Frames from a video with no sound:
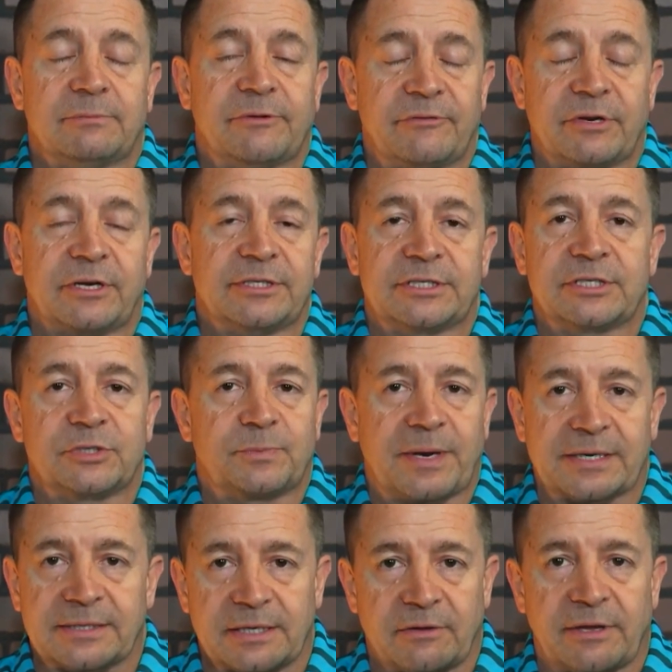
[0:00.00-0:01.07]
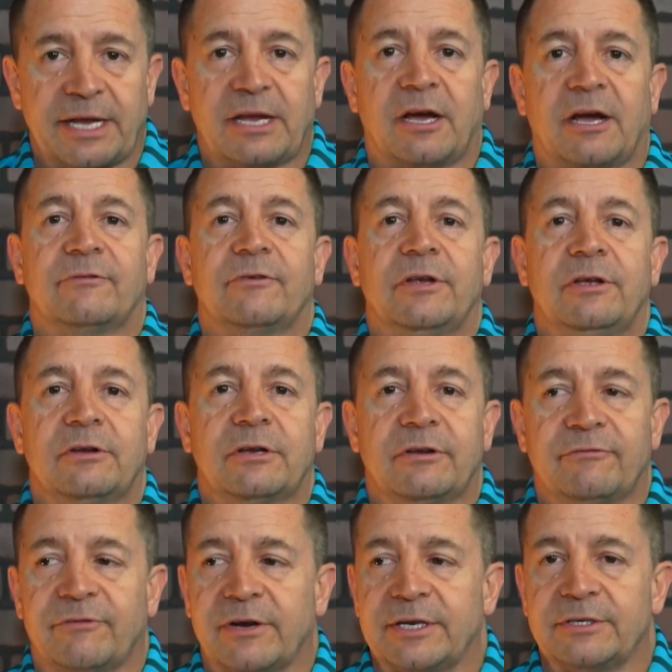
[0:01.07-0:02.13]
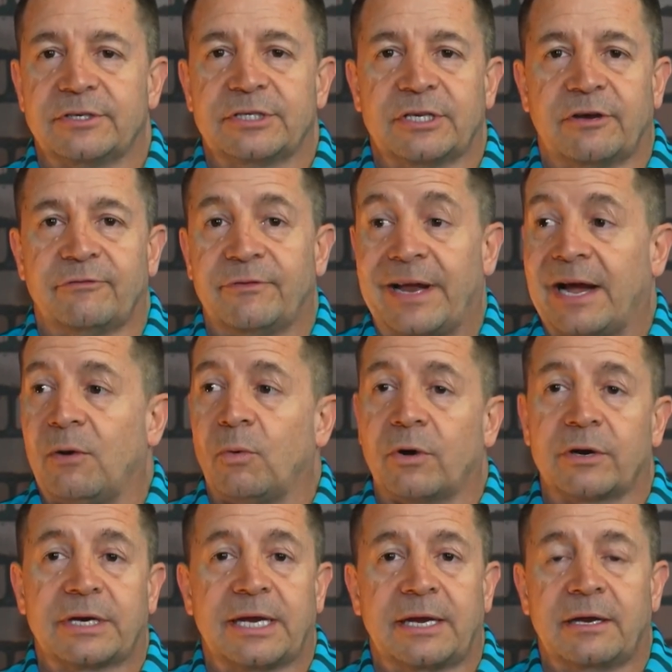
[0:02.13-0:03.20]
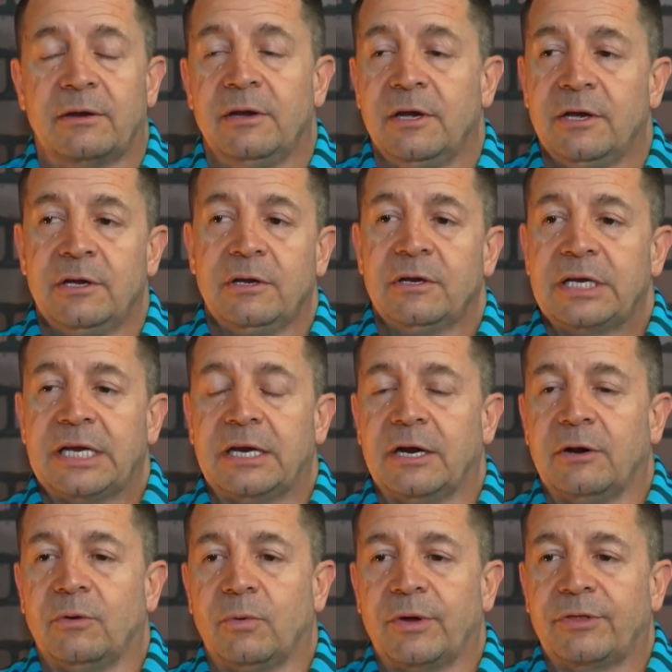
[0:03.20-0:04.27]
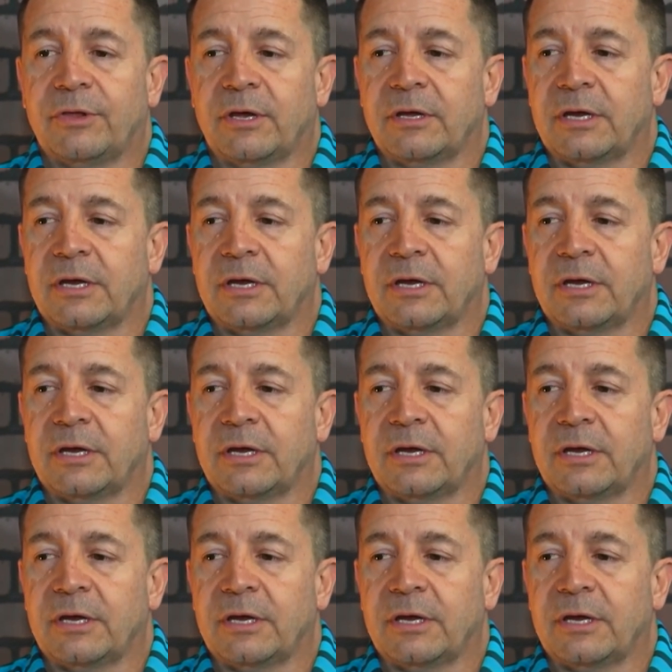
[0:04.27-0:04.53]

of an unsuspecting layoff, or you could find yourself now working, you know, with a,